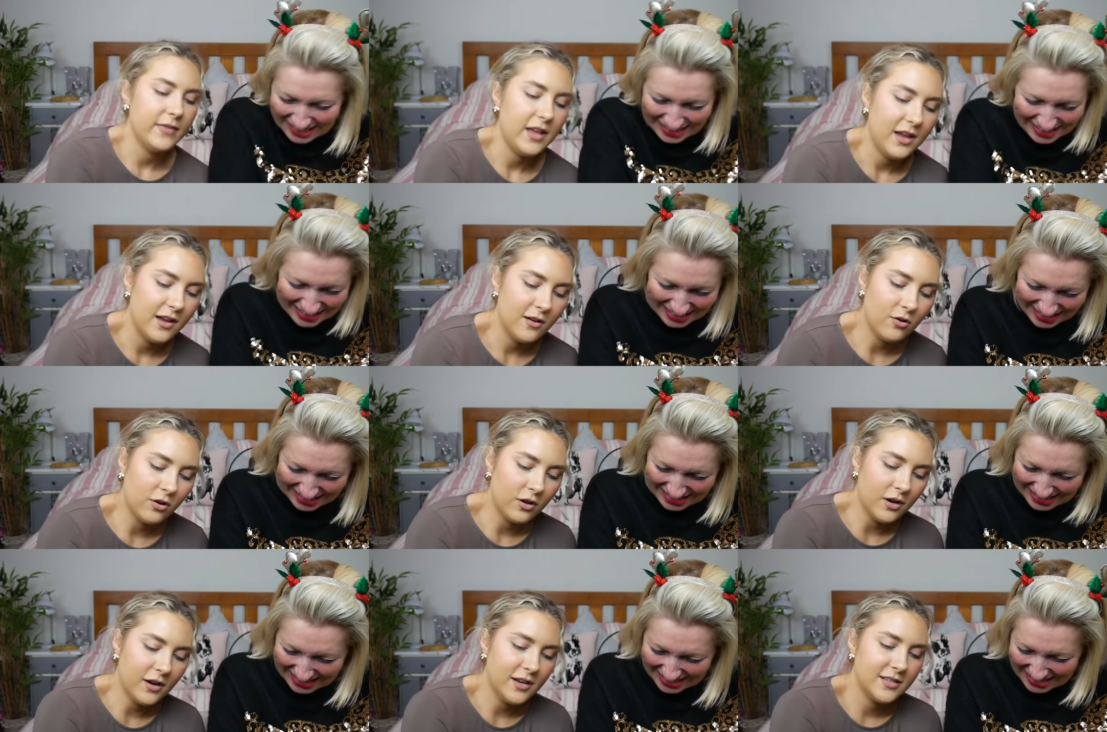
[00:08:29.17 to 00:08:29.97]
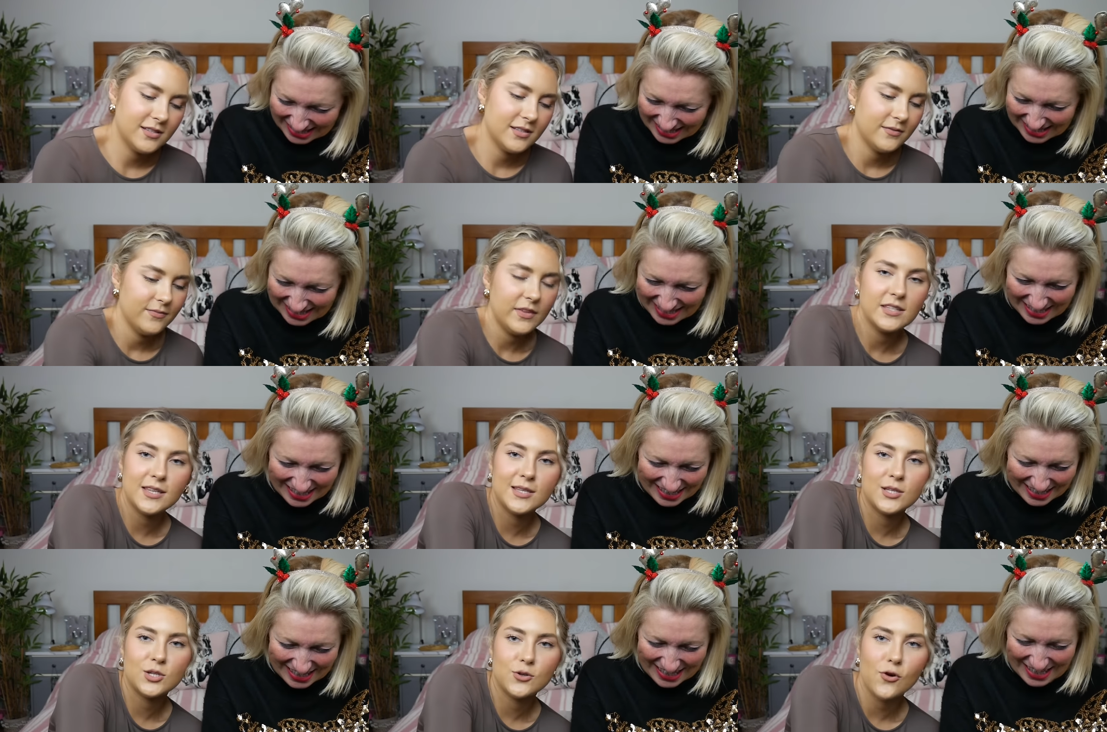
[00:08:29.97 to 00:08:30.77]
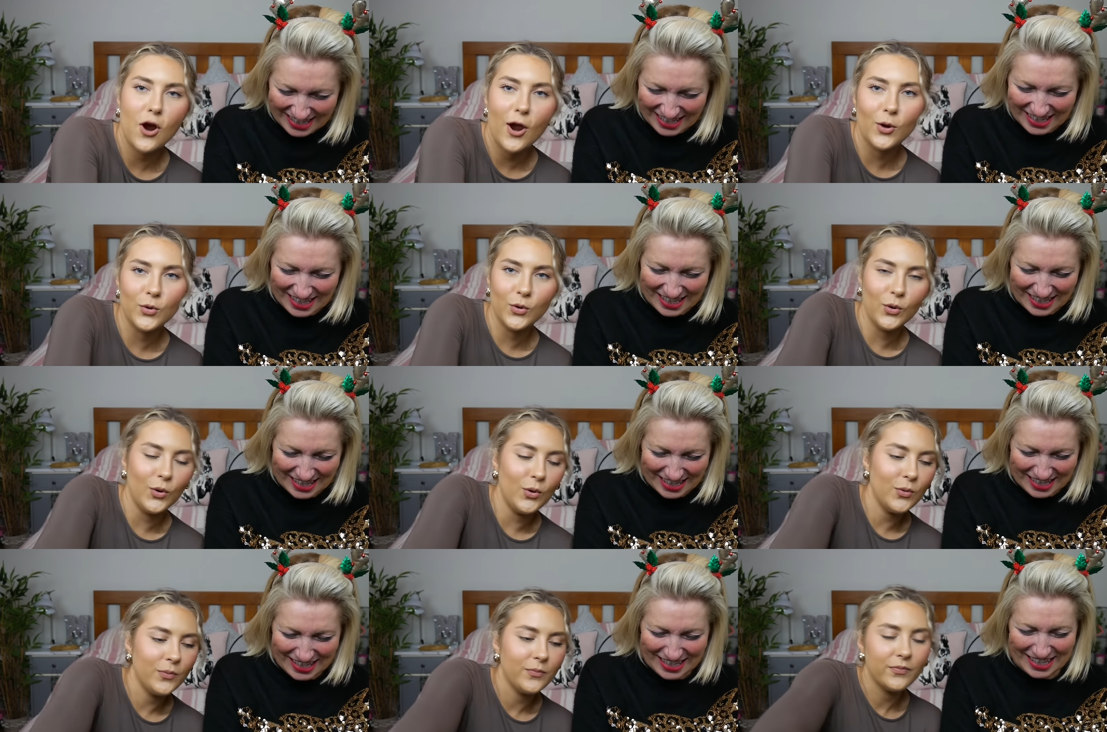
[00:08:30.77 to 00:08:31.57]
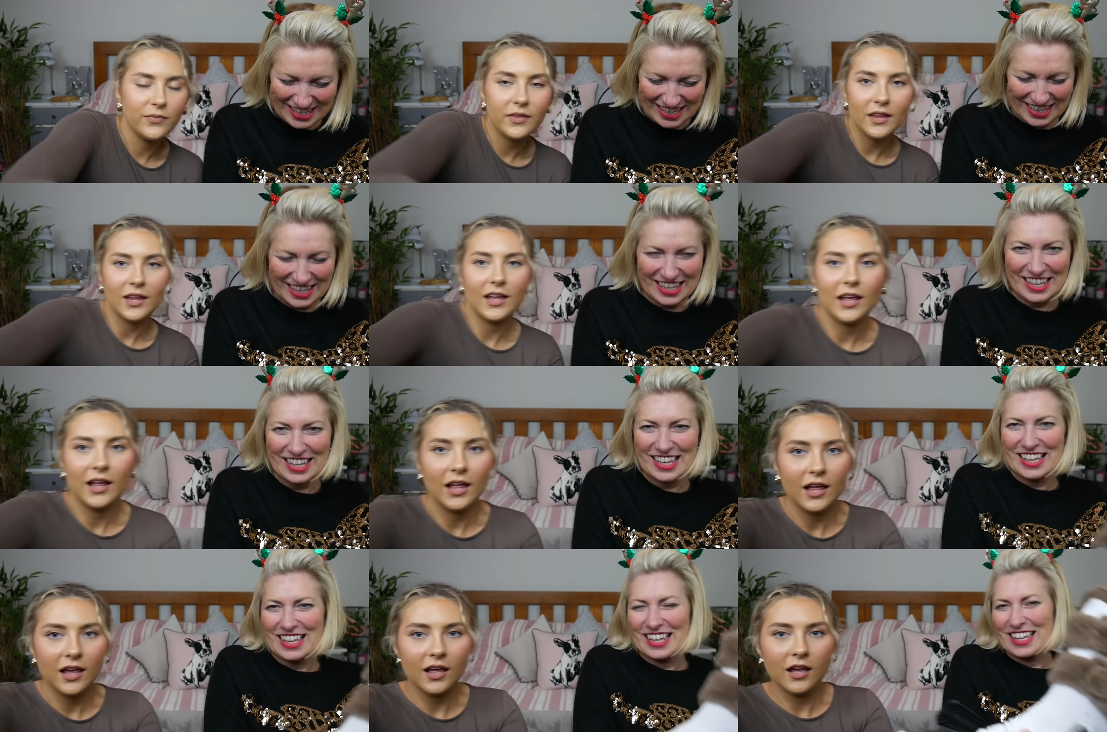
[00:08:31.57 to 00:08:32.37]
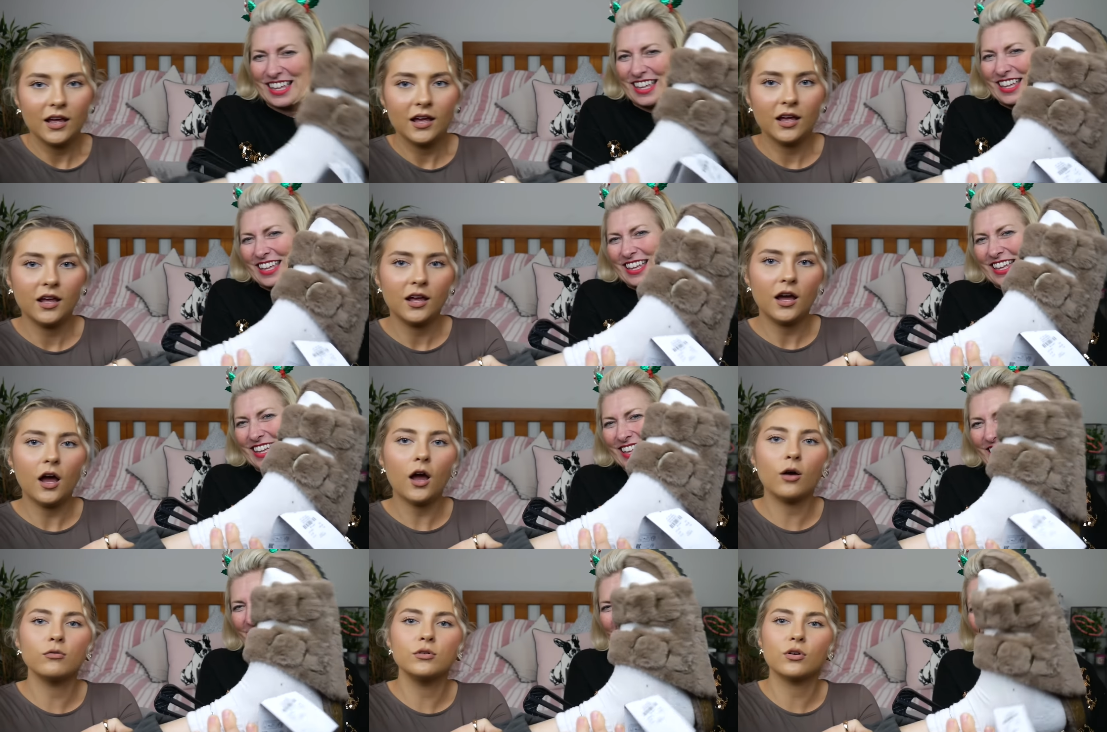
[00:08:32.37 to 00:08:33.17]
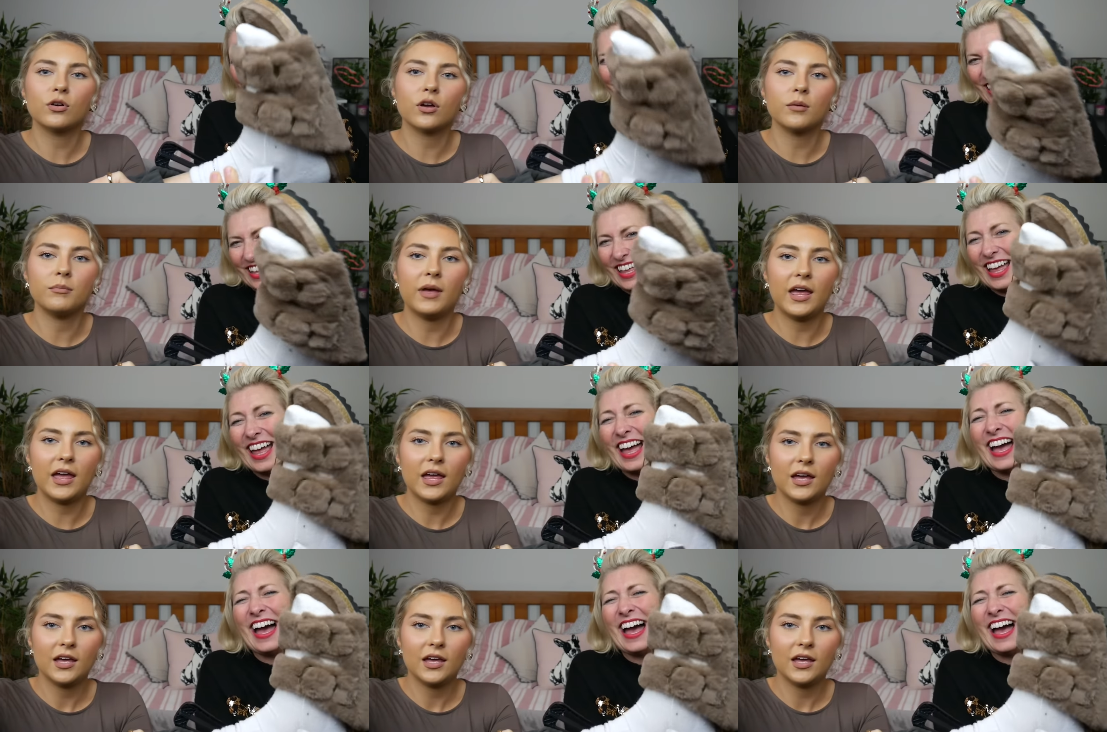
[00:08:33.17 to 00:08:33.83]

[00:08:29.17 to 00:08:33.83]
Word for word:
Speaker 1: Hang on, guys. This is the try-on haul. Oh, look at me.